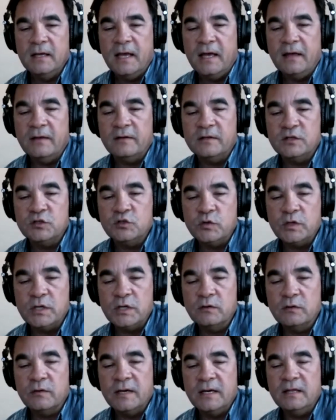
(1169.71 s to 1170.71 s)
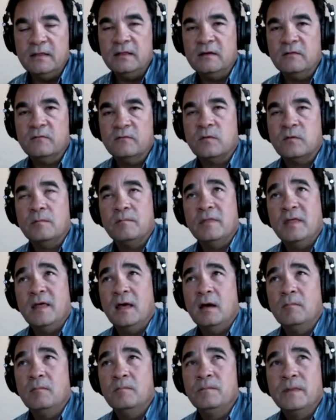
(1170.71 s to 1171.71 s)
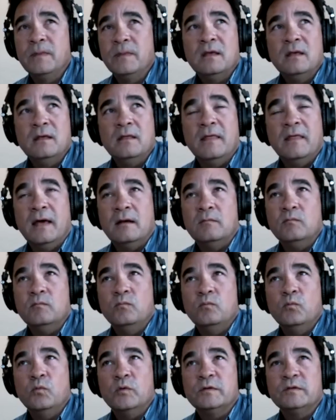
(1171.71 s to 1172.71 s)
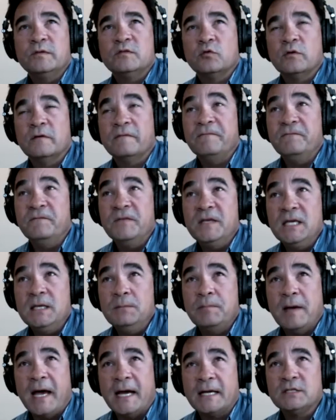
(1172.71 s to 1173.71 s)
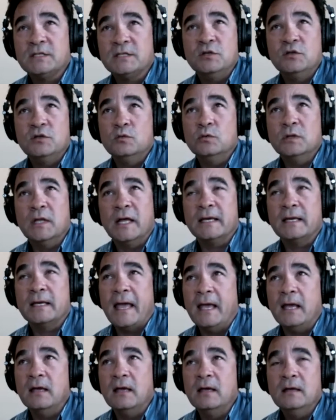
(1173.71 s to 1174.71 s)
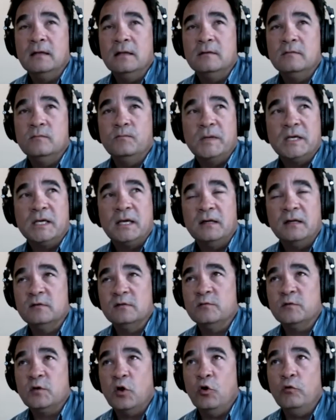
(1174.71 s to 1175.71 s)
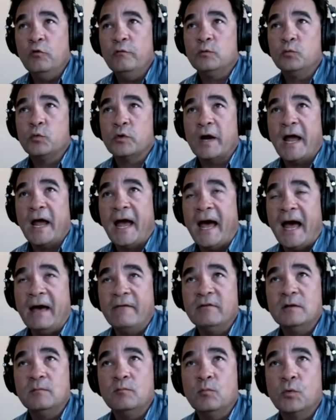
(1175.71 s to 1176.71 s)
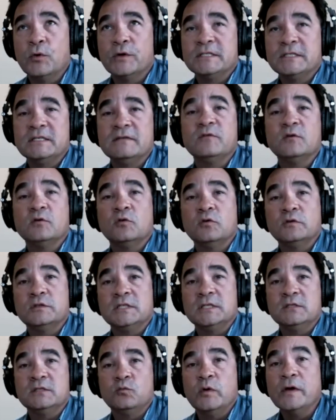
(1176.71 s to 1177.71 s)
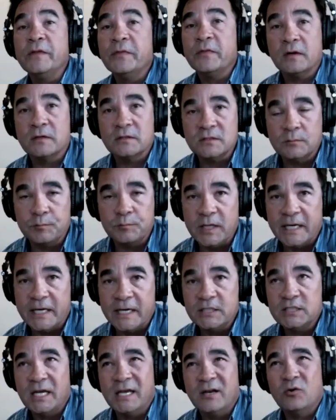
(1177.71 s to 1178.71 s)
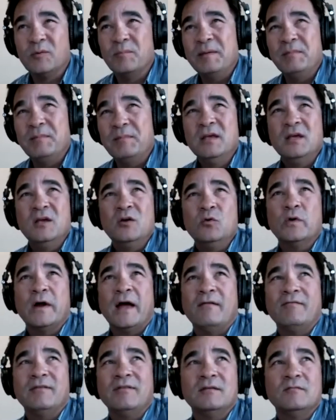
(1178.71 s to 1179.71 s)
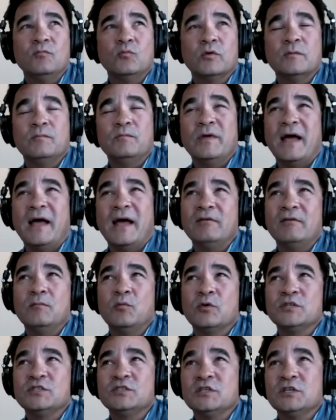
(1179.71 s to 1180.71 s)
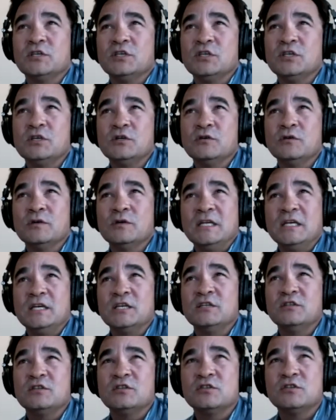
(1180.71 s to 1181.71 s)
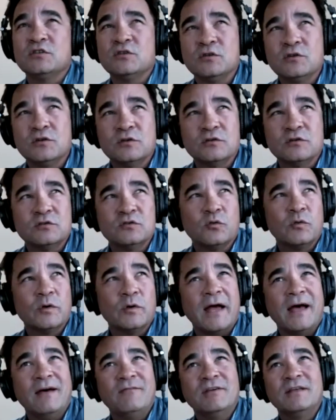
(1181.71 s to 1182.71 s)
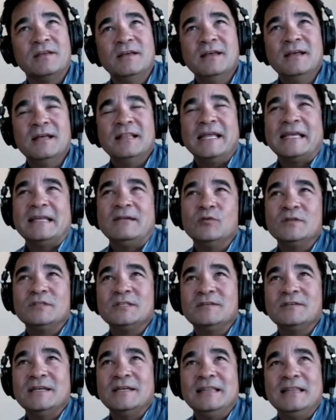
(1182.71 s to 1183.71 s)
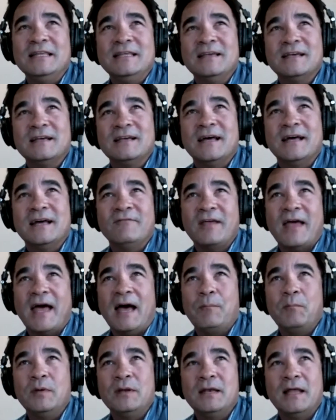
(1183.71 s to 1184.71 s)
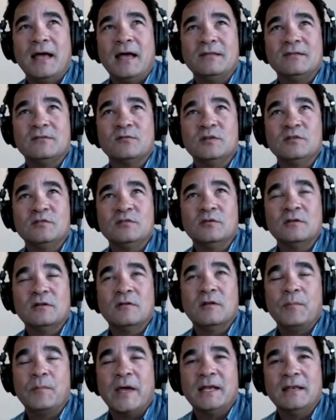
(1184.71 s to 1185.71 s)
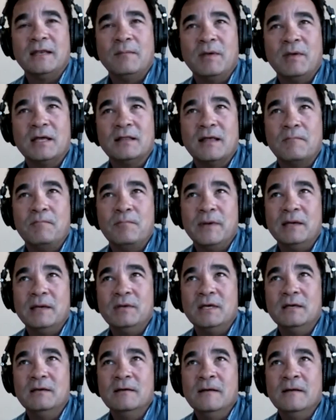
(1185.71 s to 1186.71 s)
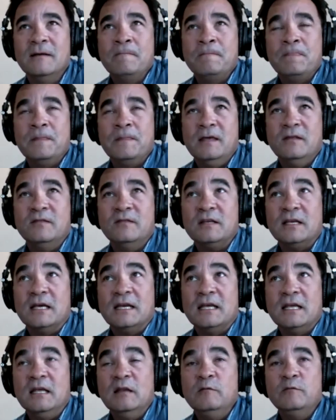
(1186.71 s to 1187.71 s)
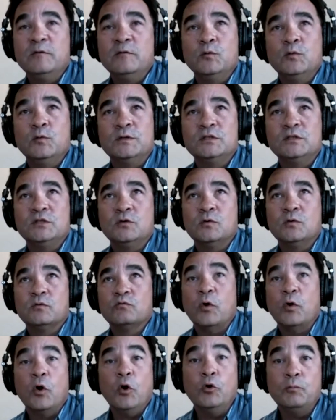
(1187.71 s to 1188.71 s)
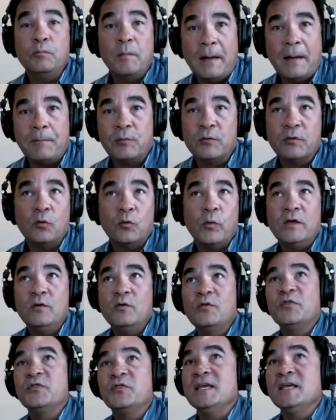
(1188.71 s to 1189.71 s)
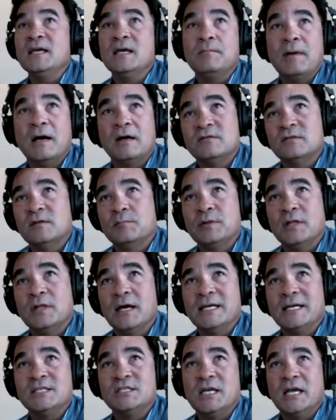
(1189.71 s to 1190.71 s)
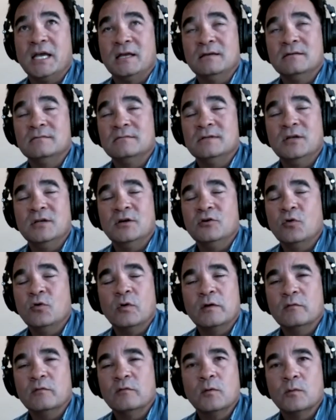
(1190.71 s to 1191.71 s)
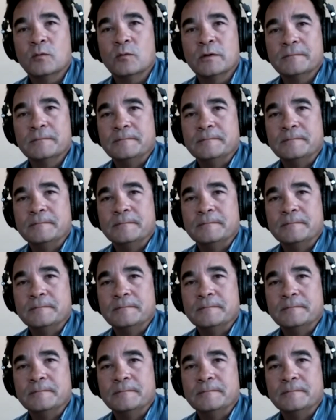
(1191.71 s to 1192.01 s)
Did you hear anything from them that was sort of feedback to you, like, hey, because of COVID, we're having more difficulties with our supply chain, or maybe we're having more security concerns, or we're having, was there anything that kind of happened as a result of the pandemic that maybe is going to influence your roadmap or the way you think about supply chain, going forward?